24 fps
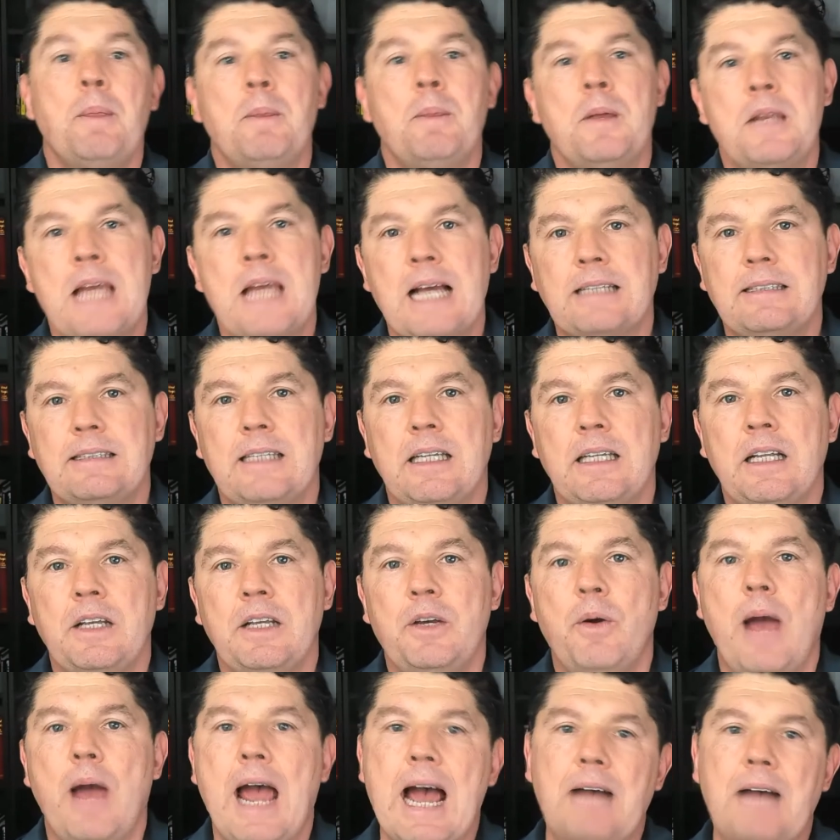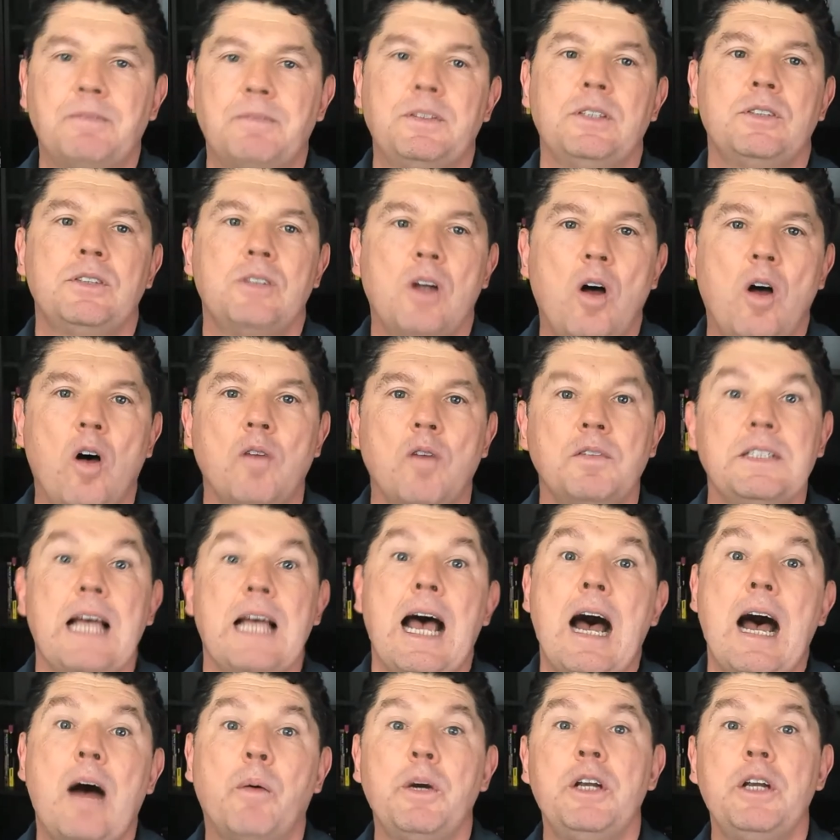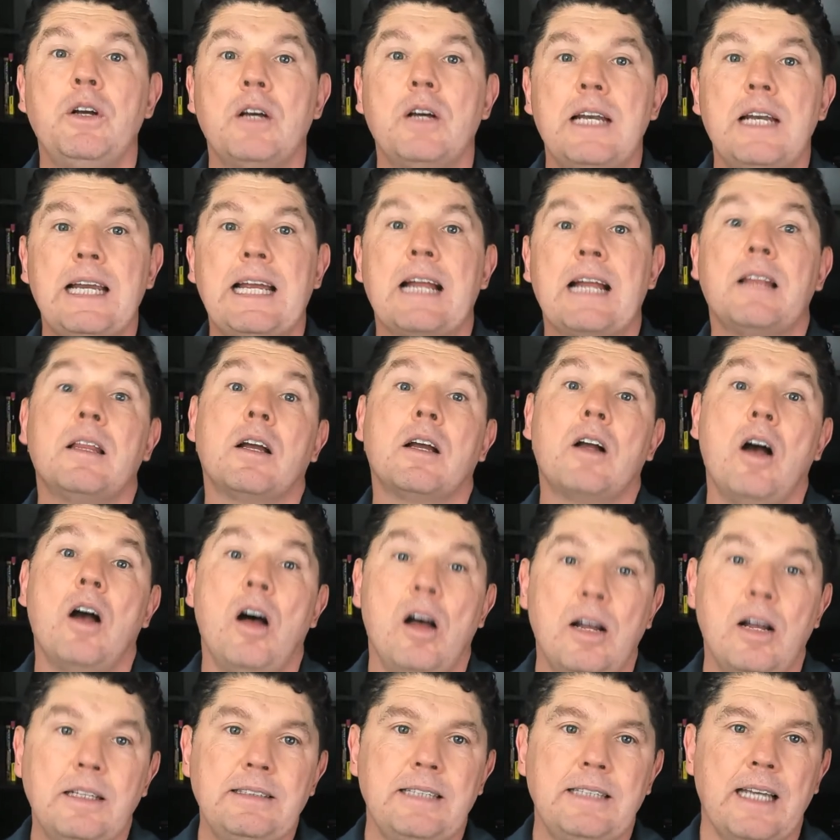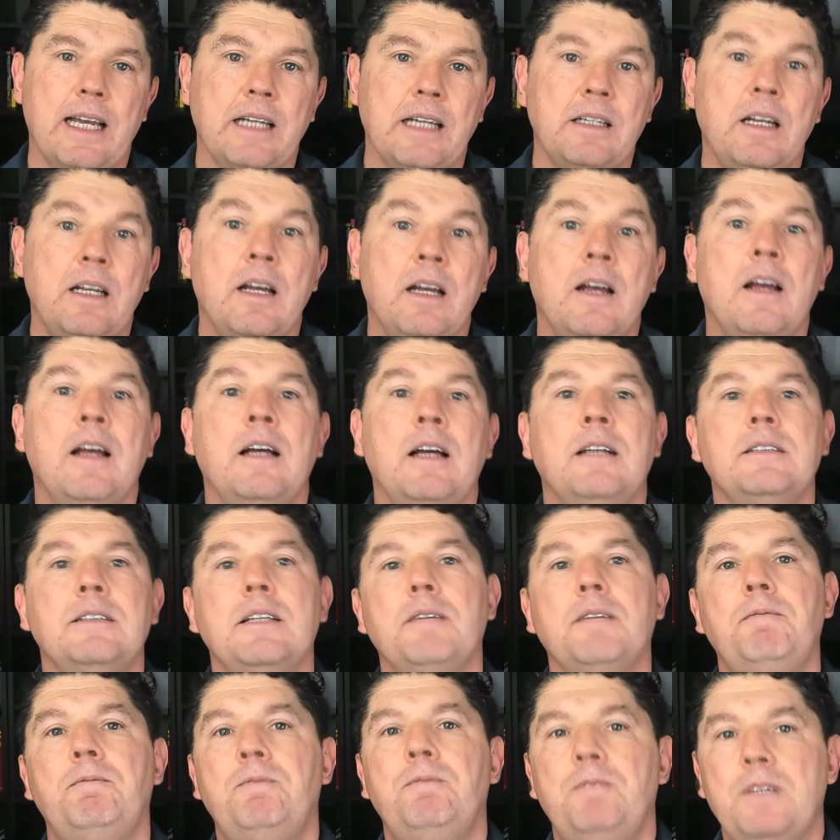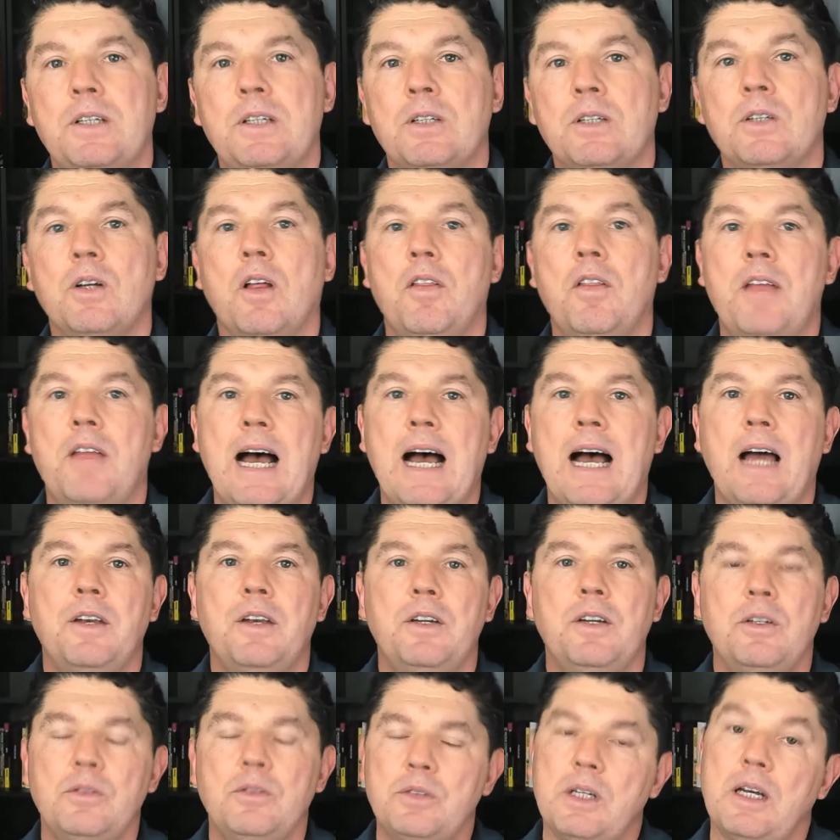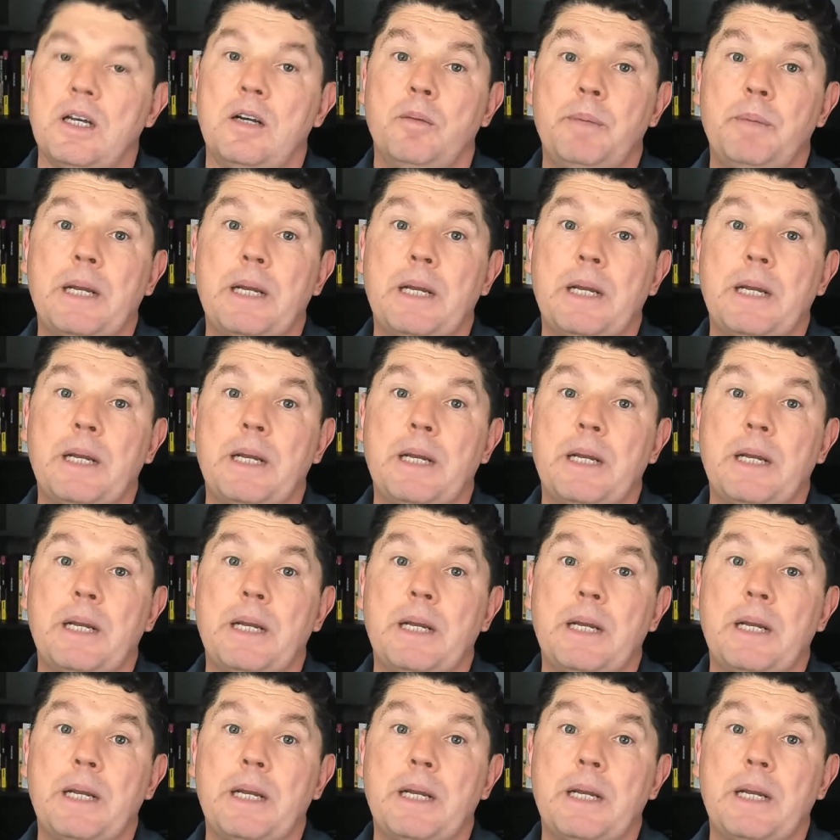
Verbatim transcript: the next thing that you have to solve is how are you going to get the content to fill that newsletter?